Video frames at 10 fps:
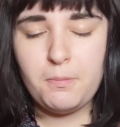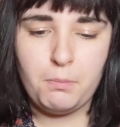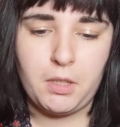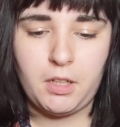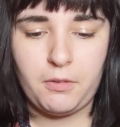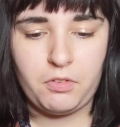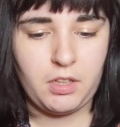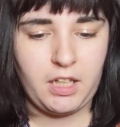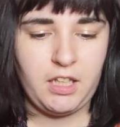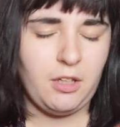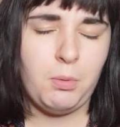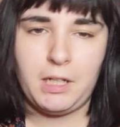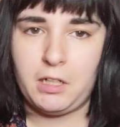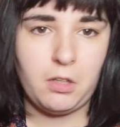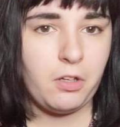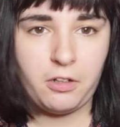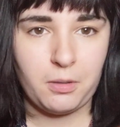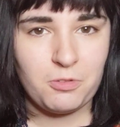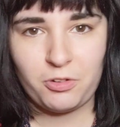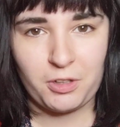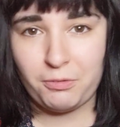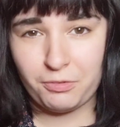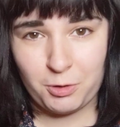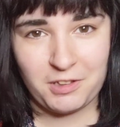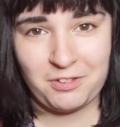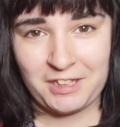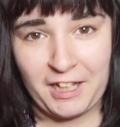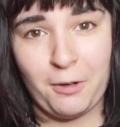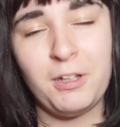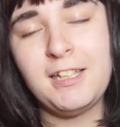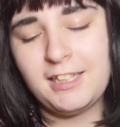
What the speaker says: But I was like, I can't wait any longer. I'm just gonna review this now.